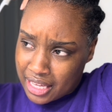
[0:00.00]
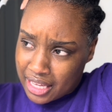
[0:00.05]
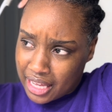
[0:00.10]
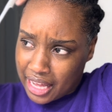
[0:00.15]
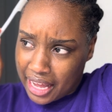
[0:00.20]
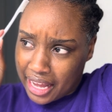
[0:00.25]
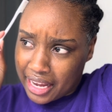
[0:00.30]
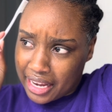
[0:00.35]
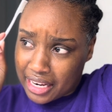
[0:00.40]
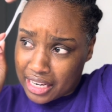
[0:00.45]

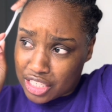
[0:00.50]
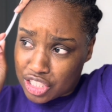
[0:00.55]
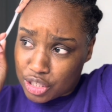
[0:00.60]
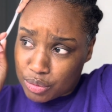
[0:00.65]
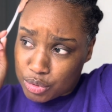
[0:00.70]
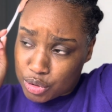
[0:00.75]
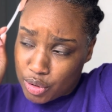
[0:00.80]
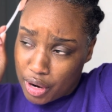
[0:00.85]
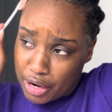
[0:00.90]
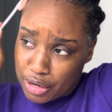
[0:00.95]
and she
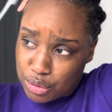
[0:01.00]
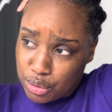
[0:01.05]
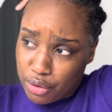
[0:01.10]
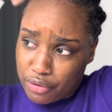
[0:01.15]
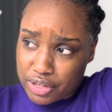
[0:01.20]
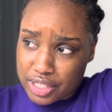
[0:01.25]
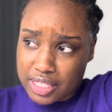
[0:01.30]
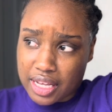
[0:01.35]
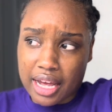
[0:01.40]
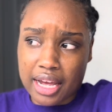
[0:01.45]
was trying to do it for
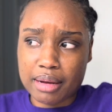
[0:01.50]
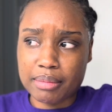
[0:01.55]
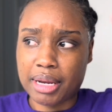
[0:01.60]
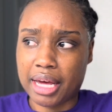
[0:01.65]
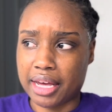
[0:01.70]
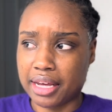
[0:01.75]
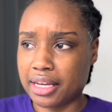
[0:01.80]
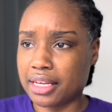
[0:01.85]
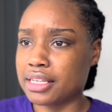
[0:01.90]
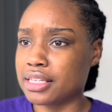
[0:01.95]
the same
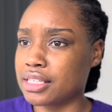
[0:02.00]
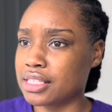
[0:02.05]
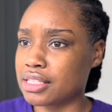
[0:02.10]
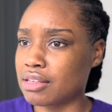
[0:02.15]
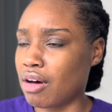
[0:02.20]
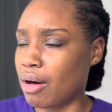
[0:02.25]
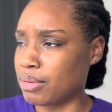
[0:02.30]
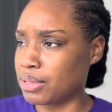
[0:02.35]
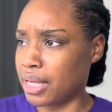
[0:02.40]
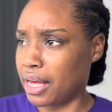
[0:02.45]
day. So
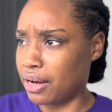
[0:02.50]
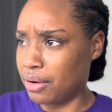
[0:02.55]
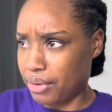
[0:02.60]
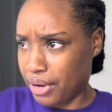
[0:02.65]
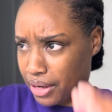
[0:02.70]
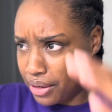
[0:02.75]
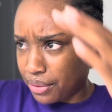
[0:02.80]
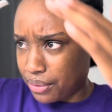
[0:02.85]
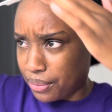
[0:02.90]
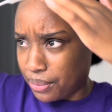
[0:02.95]
I was like, okay,
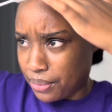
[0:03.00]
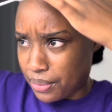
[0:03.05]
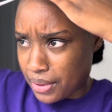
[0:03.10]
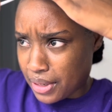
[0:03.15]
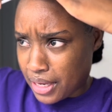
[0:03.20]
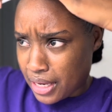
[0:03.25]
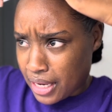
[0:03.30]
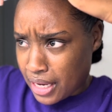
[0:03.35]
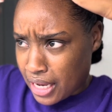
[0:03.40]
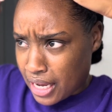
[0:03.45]
cool.
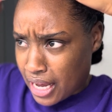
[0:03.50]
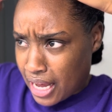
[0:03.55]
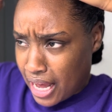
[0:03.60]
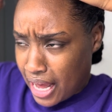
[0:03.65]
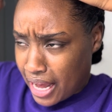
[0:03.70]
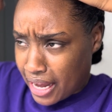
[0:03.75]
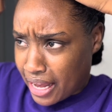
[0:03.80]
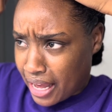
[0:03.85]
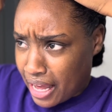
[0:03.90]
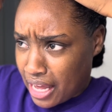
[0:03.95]

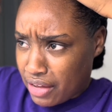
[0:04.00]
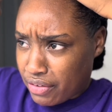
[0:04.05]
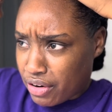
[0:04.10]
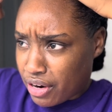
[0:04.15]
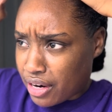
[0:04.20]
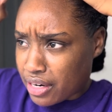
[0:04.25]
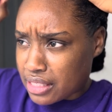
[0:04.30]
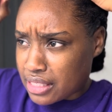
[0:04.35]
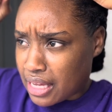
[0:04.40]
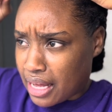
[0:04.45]
I gave her
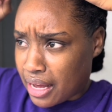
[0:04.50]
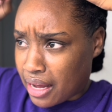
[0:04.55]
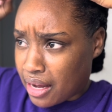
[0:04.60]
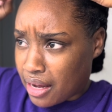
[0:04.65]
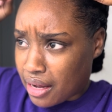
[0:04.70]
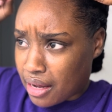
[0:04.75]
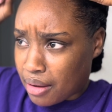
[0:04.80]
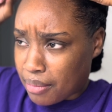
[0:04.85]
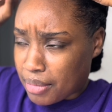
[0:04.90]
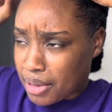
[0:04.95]
a
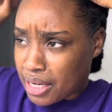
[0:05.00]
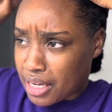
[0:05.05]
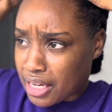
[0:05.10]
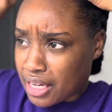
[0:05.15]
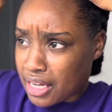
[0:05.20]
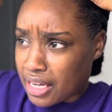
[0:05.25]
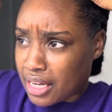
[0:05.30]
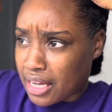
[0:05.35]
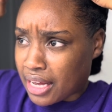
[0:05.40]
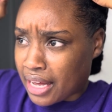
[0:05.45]
time
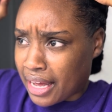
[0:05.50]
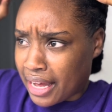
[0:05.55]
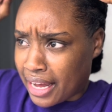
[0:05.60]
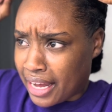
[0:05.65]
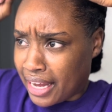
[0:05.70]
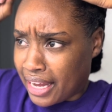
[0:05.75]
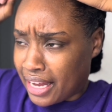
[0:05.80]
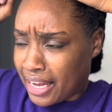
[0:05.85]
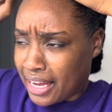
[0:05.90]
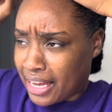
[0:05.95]

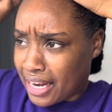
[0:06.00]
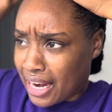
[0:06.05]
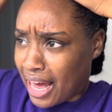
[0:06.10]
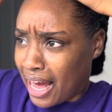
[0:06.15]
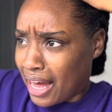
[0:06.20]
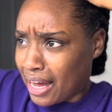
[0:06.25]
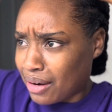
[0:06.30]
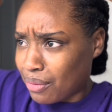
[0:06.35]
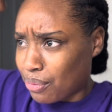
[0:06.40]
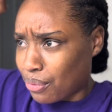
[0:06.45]
and
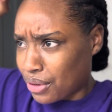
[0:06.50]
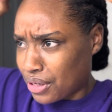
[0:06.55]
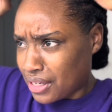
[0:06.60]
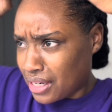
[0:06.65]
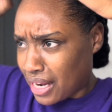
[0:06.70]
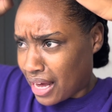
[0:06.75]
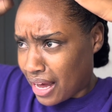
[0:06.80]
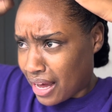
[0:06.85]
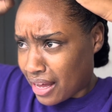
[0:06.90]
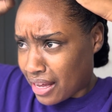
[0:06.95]
I
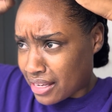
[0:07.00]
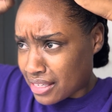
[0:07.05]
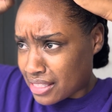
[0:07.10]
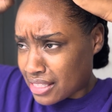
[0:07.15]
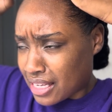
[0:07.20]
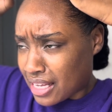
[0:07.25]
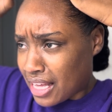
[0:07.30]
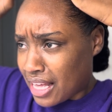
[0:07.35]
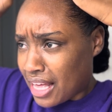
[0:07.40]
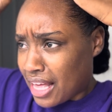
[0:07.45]
realized
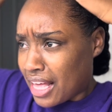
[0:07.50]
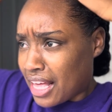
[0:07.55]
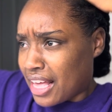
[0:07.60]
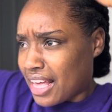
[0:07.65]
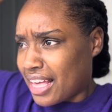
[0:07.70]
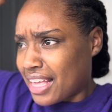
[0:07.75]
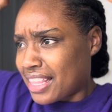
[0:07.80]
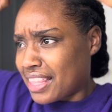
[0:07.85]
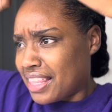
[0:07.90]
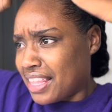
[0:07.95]

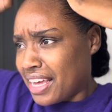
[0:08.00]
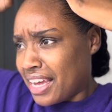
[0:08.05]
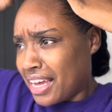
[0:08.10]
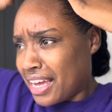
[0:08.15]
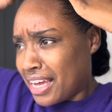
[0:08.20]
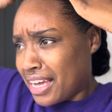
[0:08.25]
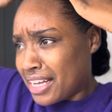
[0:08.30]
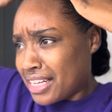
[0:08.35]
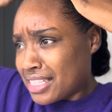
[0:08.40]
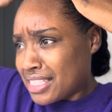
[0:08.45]

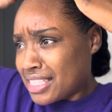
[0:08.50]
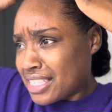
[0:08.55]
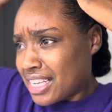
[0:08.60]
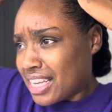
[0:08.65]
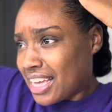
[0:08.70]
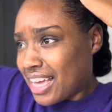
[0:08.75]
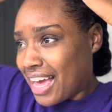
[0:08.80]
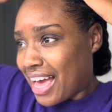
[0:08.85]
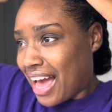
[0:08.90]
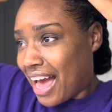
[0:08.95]
that
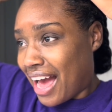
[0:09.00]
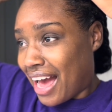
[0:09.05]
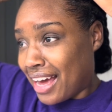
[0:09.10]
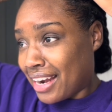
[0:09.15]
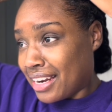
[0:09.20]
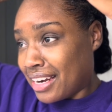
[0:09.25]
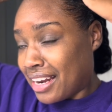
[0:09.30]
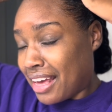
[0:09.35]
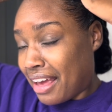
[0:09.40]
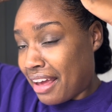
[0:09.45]
I
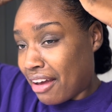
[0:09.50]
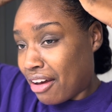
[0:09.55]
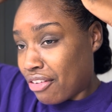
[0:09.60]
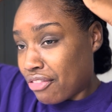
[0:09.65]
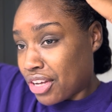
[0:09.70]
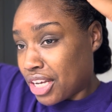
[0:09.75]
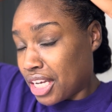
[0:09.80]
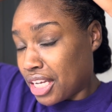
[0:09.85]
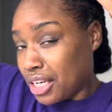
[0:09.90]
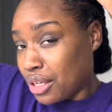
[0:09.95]
didn't have
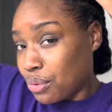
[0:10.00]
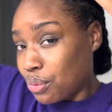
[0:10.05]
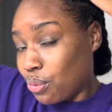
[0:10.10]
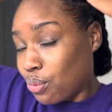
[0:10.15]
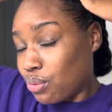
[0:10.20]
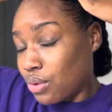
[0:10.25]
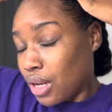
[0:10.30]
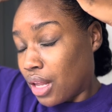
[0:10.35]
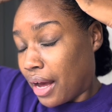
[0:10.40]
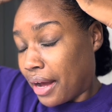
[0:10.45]
any
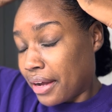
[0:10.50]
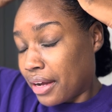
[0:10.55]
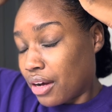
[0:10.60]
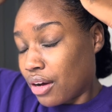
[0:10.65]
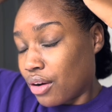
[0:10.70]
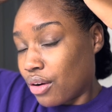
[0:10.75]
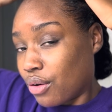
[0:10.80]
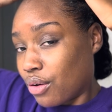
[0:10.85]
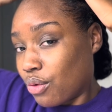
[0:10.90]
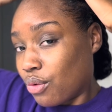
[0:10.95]
like
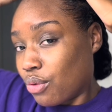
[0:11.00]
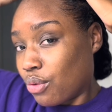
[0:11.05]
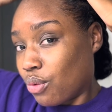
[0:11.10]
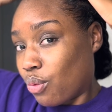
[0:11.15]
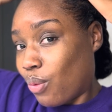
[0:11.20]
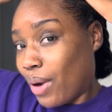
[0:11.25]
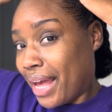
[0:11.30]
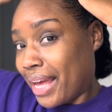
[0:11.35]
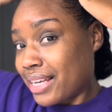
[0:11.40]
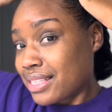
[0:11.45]

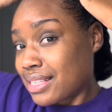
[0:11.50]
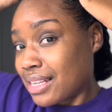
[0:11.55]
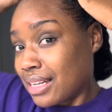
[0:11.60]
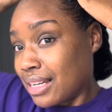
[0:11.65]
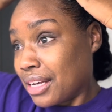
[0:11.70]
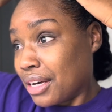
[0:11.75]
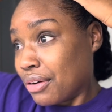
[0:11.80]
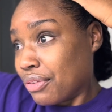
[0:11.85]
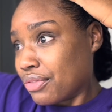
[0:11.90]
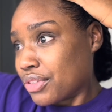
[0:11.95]
wax
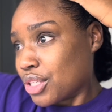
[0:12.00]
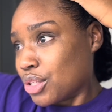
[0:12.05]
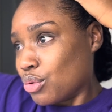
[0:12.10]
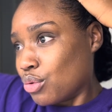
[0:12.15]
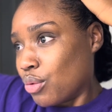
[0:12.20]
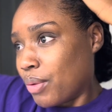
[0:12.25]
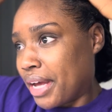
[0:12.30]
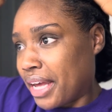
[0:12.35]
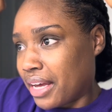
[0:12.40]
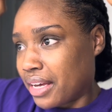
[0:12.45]
left to do a
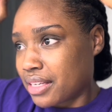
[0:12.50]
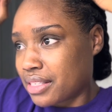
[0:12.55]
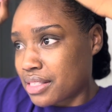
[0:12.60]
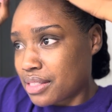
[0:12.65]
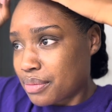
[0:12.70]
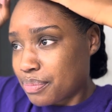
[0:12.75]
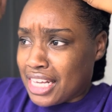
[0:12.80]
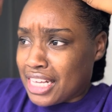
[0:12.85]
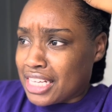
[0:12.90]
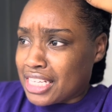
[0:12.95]
wax.
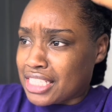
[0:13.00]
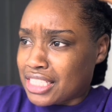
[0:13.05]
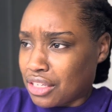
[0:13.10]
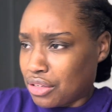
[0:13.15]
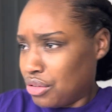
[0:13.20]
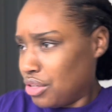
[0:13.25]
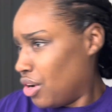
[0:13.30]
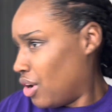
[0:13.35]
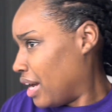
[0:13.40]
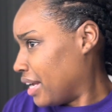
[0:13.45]
So, you
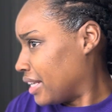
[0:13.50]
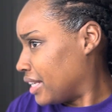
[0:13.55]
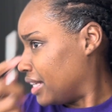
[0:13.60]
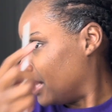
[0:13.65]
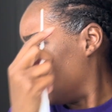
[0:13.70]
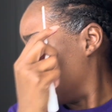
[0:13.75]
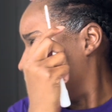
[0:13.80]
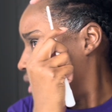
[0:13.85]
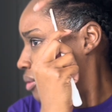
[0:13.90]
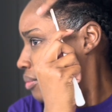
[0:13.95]
know, I
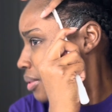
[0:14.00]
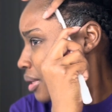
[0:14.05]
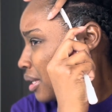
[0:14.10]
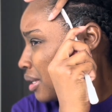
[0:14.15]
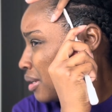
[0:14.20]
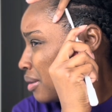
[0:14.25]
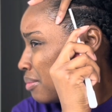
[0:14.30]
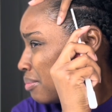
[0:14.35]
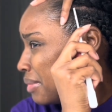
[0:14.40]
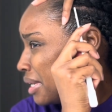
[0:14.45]
get up,
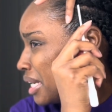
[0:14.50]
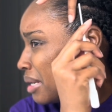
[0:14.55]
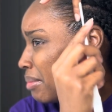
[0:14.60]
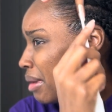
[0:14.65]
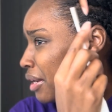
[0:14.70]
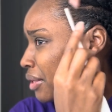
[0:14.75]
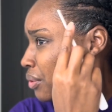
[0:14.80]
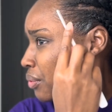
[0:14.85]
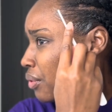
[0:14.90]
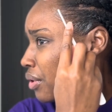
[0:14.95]
me and my
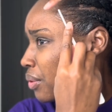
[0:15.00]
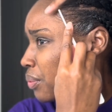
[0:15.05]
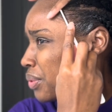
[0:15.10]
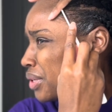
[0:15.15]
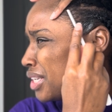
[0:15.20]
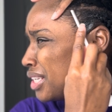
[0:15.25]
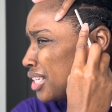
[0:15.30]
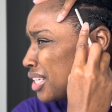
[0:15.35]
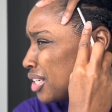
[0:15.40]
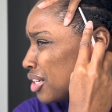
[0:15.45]
daughter, we
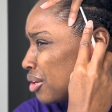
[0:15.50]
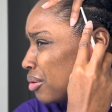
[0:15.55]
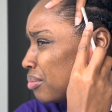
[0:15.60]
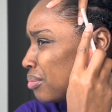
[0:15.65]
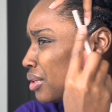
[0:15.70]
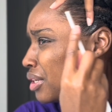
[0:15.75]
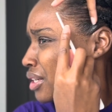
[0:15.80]
get up,